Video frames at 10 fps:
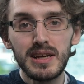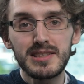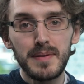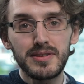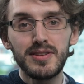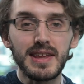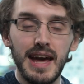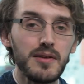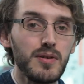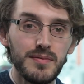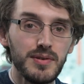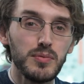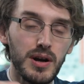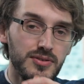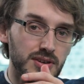be expected to get if you
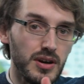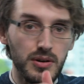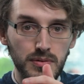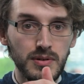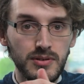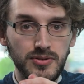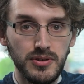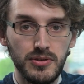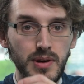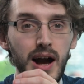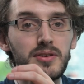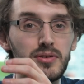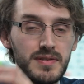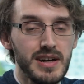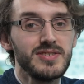were to go to a
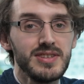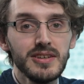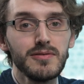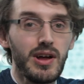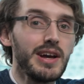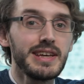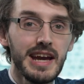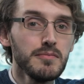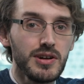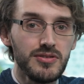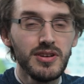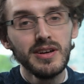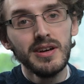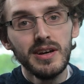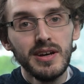university like Cambridge.
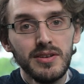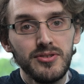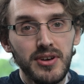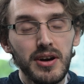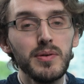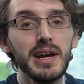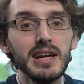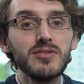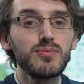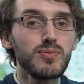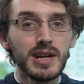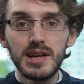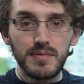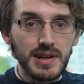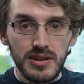So it's
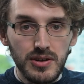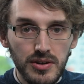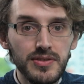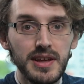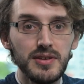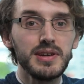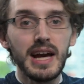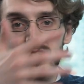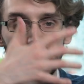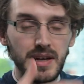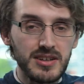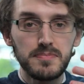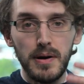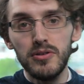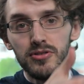really, really good that you get some
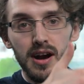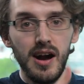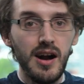exposure